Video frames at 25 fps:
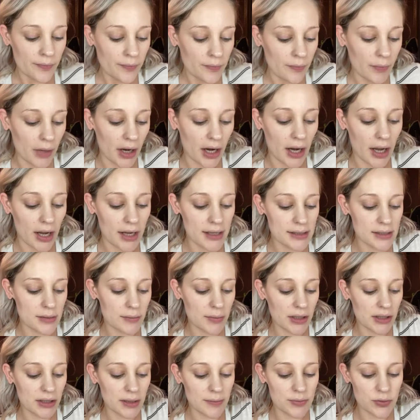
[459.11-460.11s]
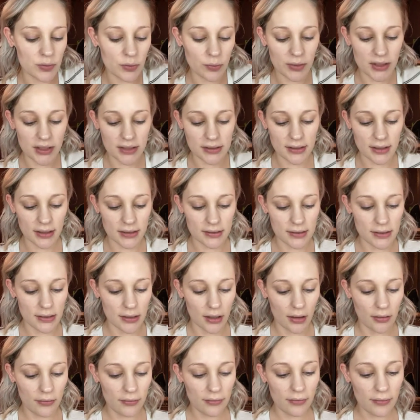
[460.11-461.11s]
My eyes and my lips will be intense
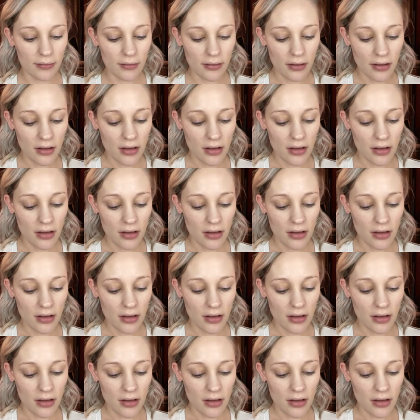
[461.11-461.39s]
enough,